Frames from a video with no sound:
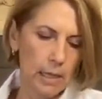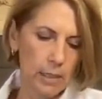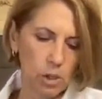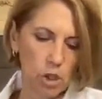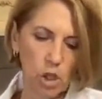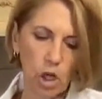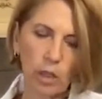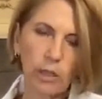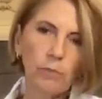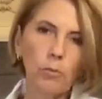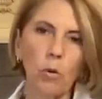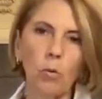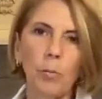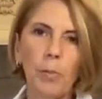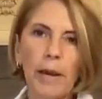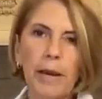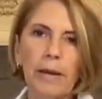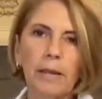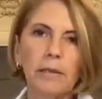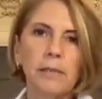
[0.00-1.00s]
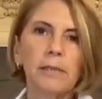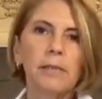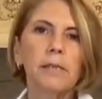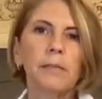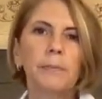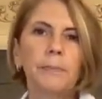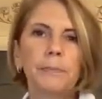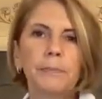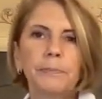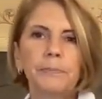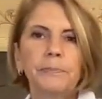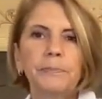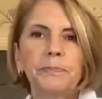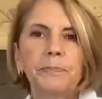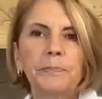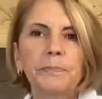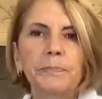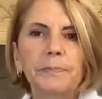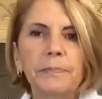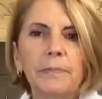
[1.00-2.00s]
jelly roll pans.
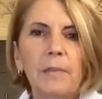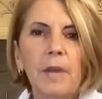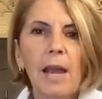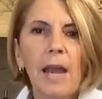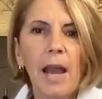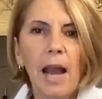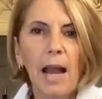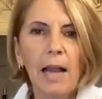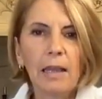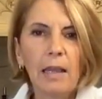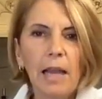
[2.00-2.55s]
I